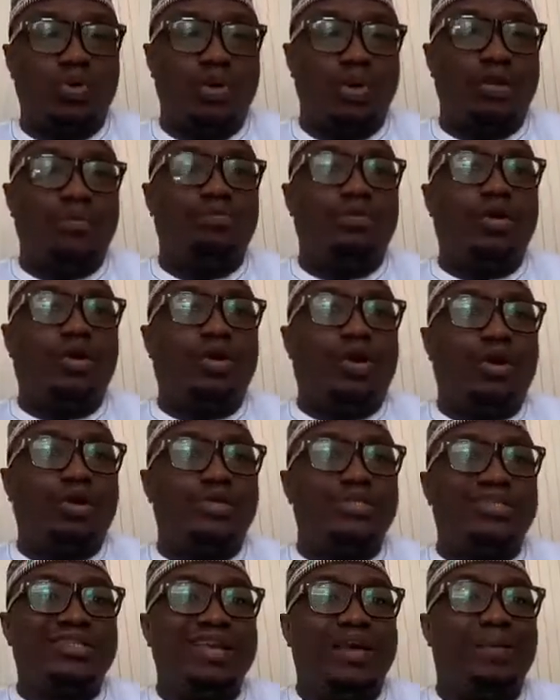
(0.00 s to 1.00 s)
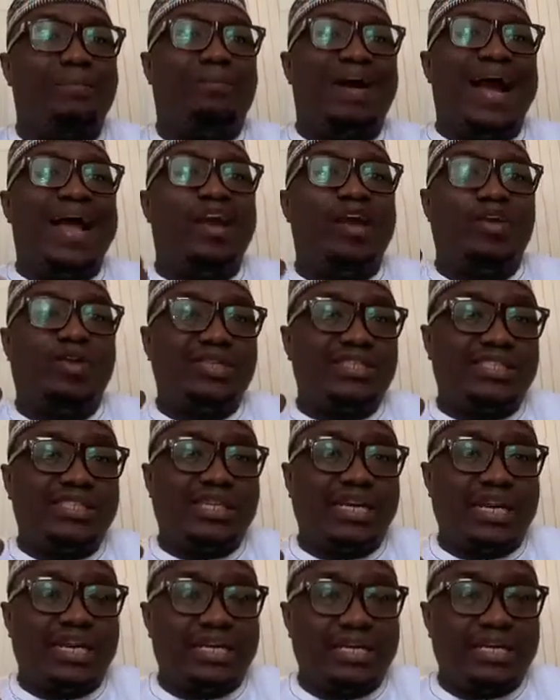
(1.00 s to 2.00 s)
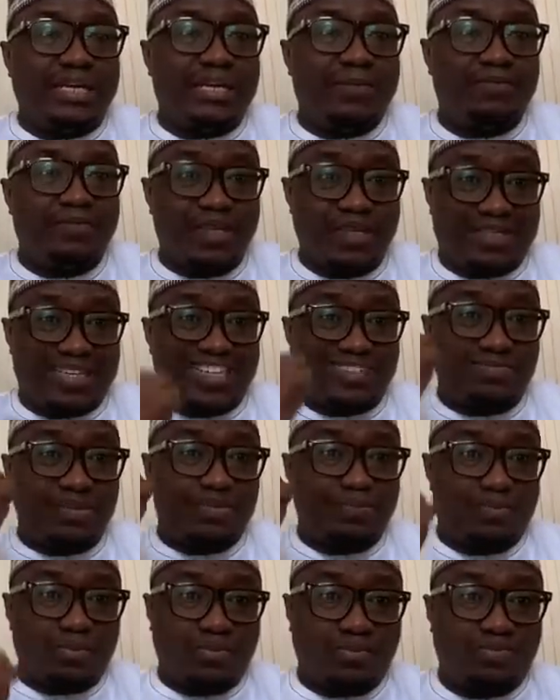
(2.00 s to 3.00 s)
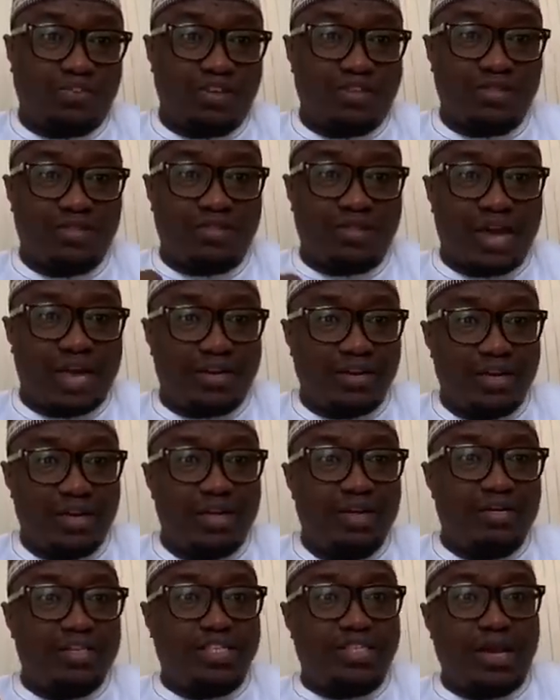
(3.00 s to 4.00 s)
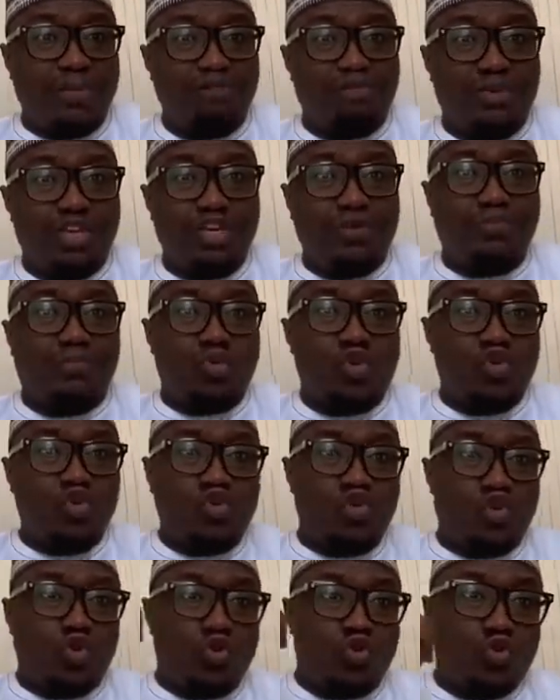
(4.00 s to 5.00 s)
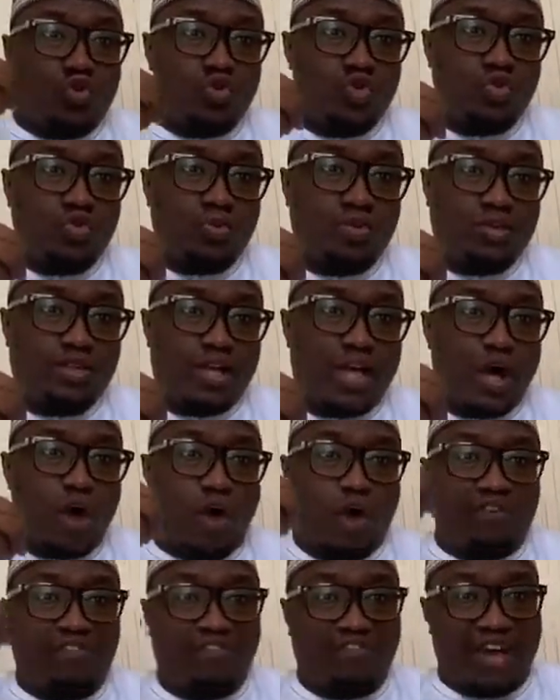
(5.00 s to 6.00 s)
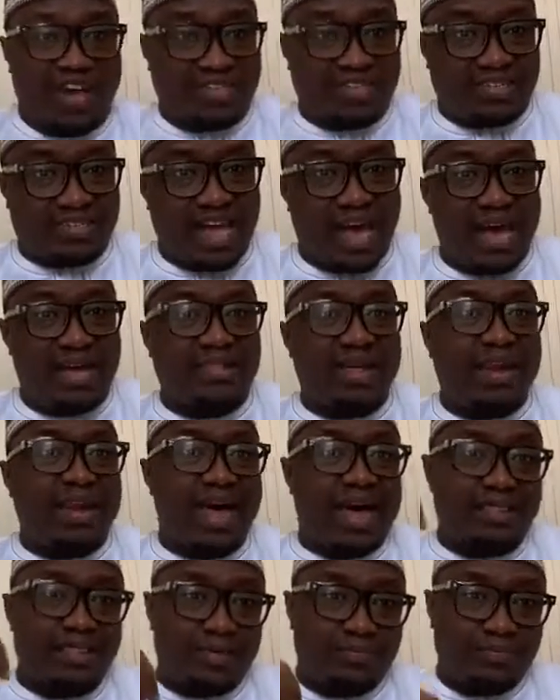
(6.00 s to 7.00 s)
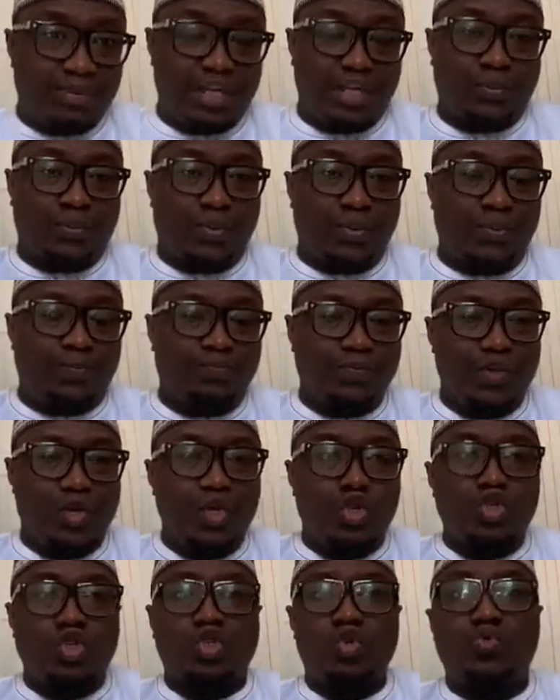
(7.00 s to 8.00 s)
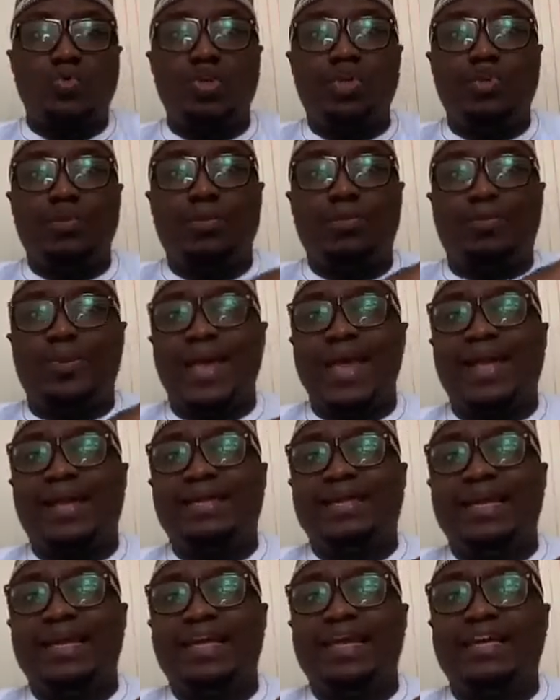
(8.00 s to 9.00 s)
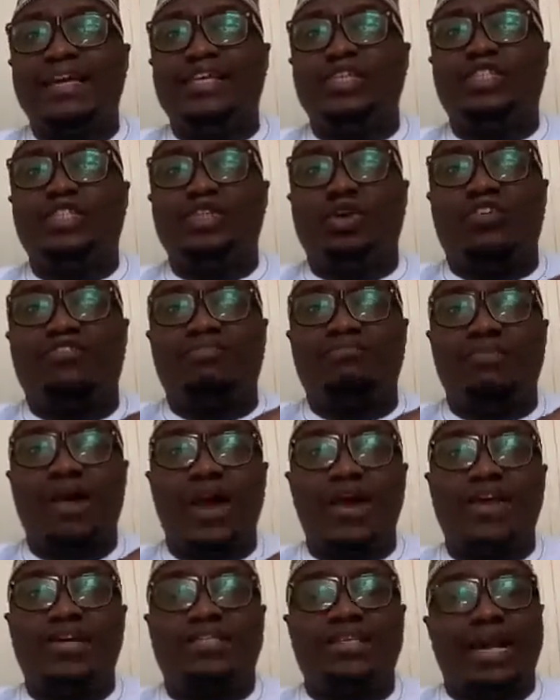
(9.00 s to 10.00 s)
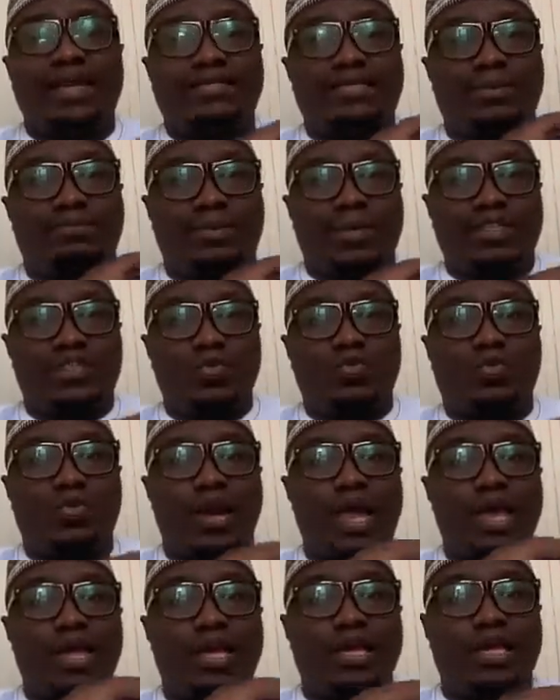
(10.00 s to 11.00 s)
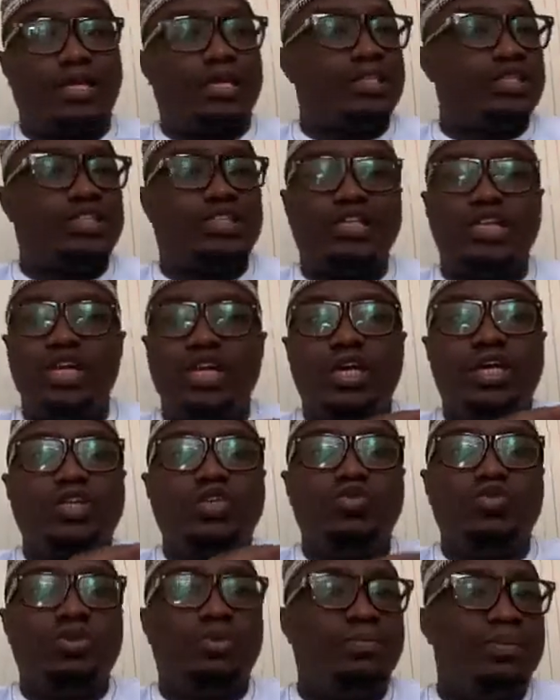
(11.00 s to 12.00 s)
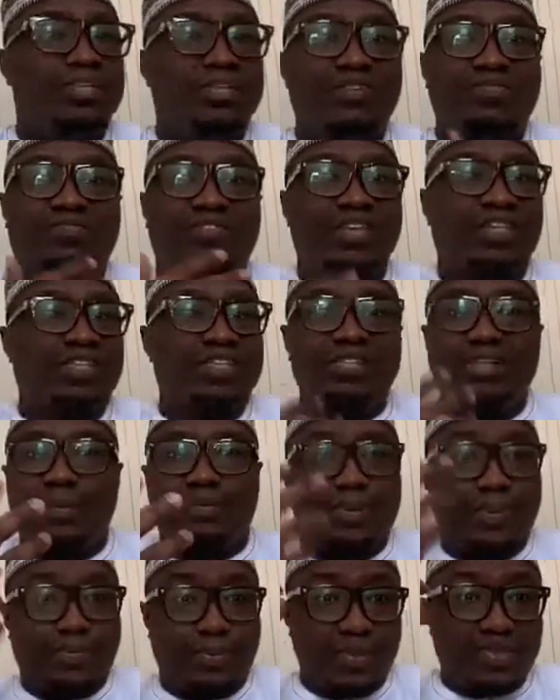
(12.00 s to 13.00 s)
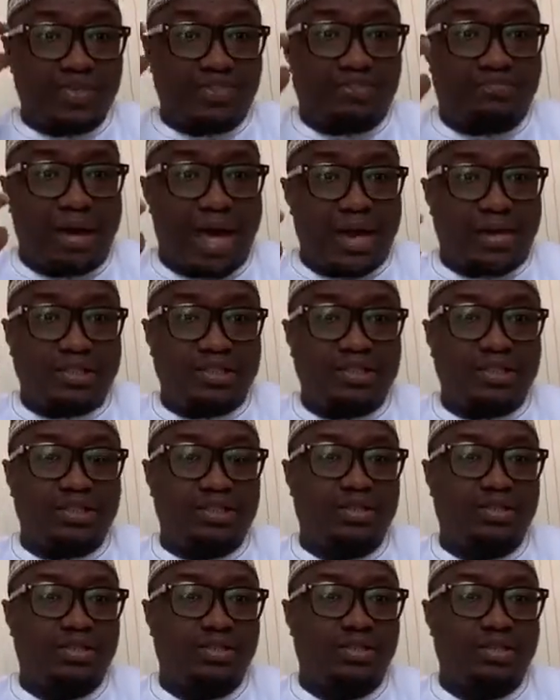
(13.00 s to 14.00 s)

because biologically it has been proven that some people grow older or faster than other people. So when you peg the age of marriage at a particular age, you will be defeating the purpose of marriage.